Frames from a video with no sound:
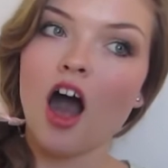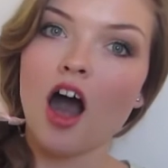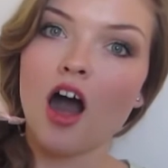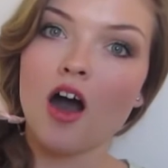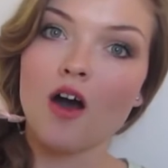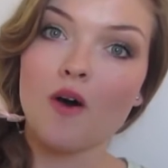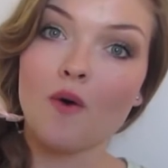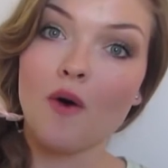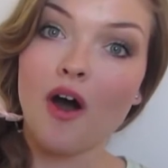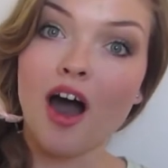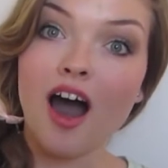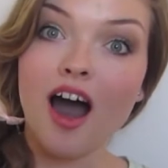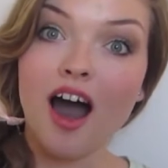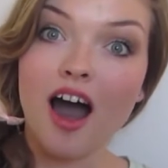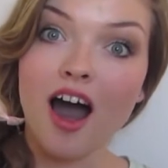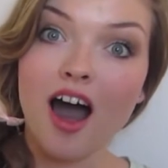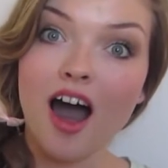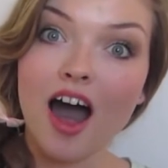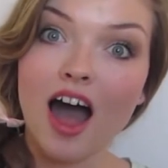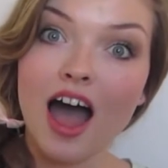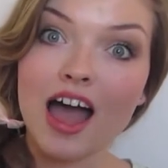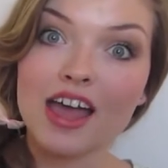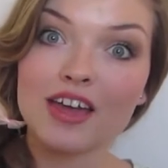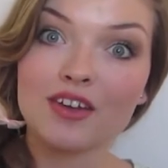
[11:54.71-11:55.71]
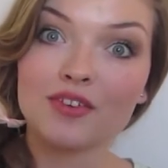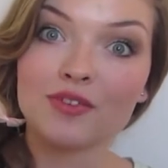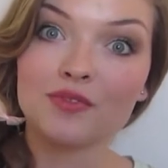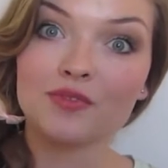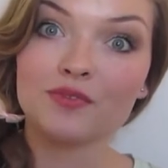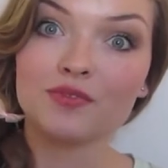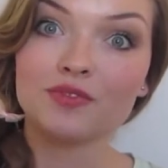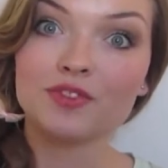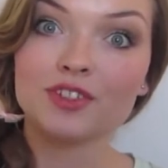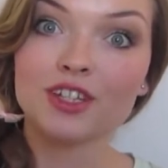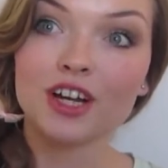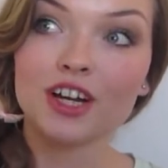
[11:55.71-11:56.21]
oh haha I
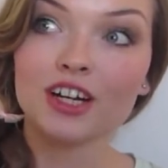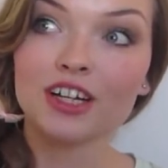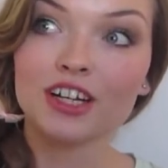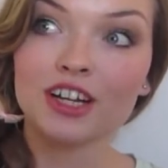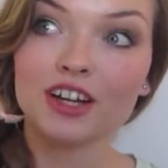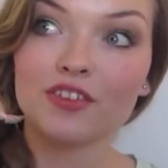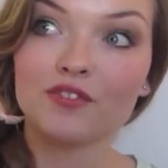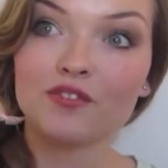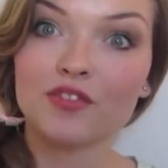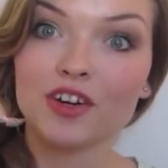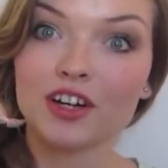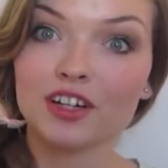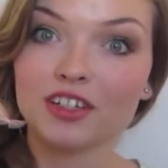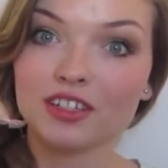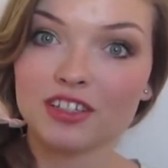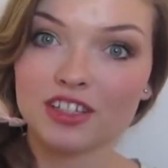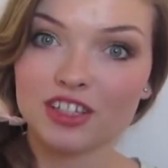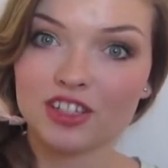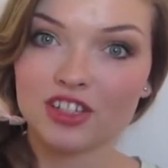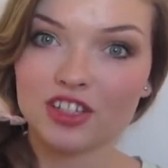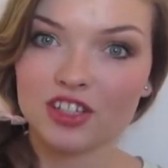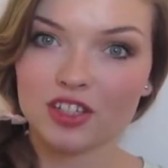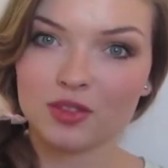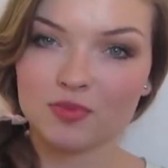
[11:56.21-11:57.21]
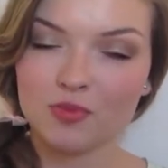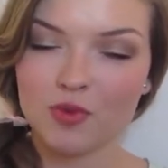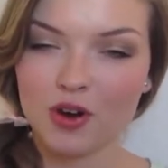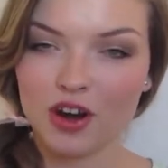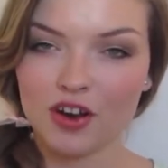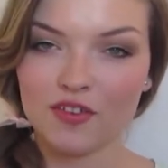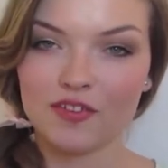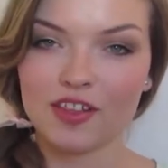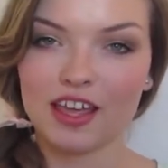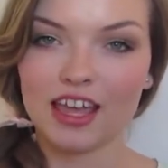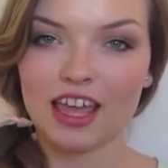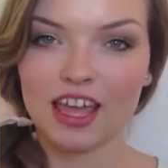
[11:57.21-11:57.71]
turned in first it's just more
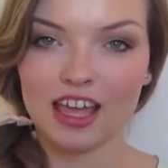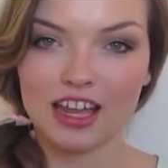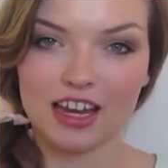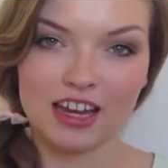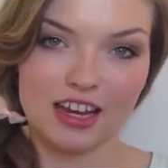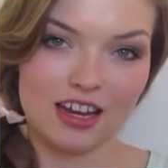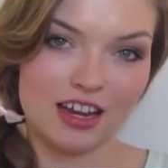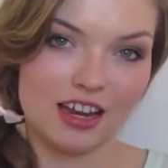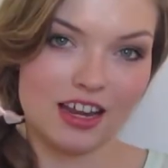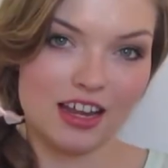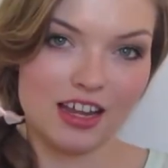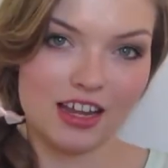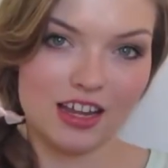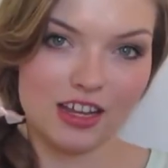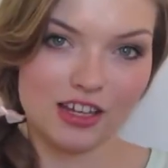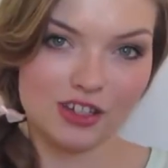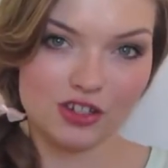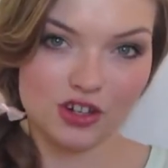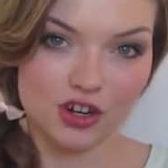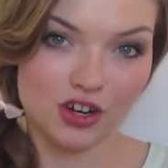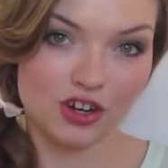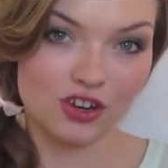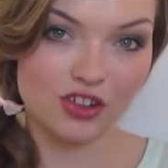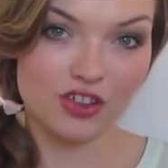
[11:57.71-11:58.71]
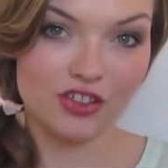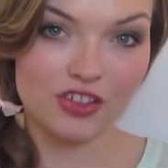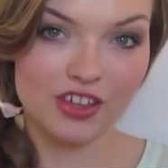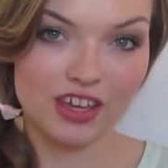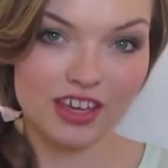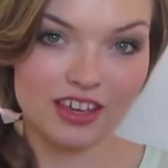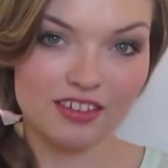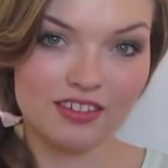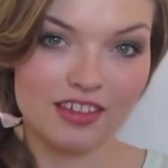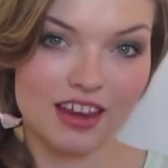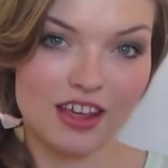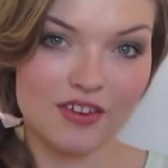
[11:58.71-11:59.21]
of like an internal
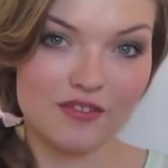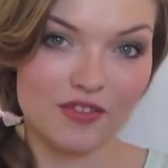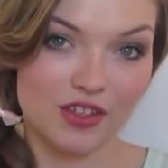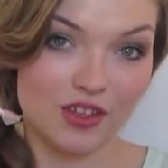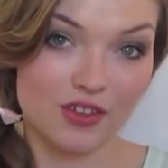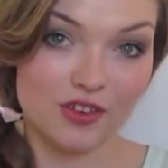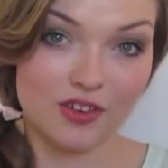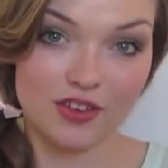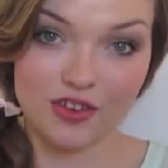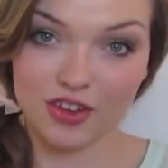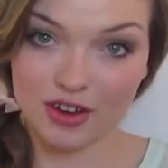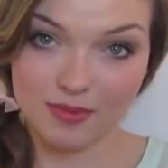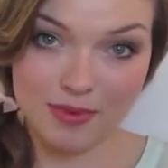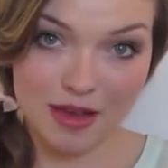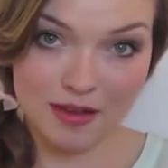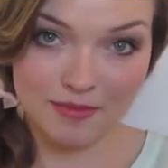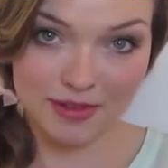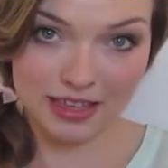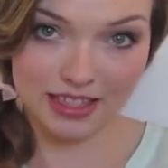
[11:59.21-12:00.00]
thing that I feel good about